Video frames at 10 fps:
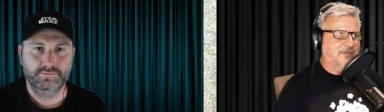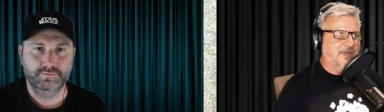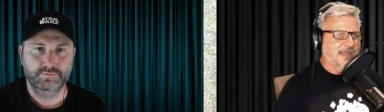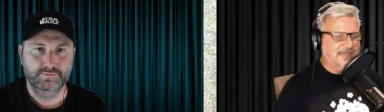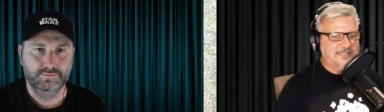
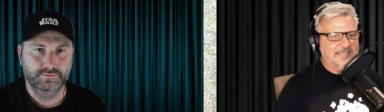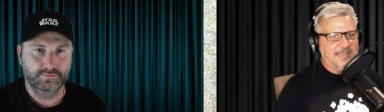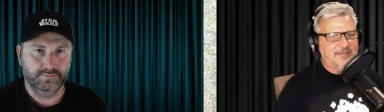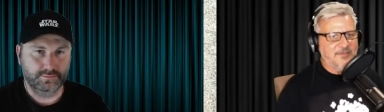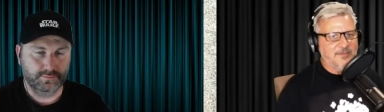Speaker 1: I
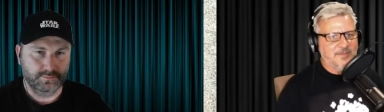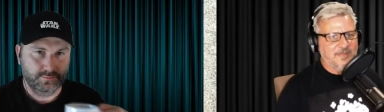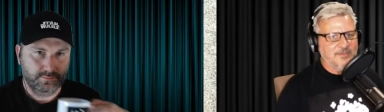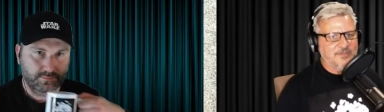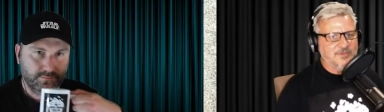understand that what they
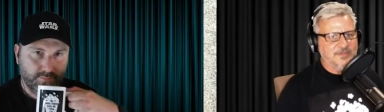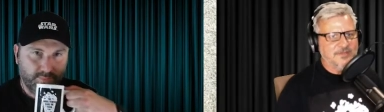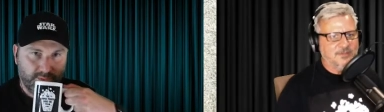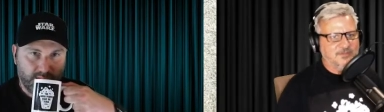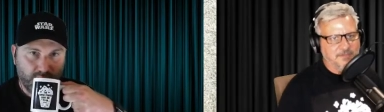were doing.
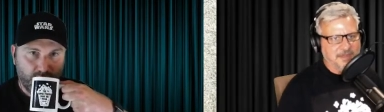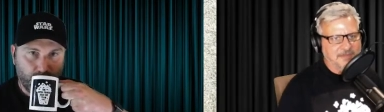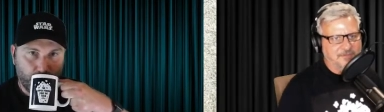So it was played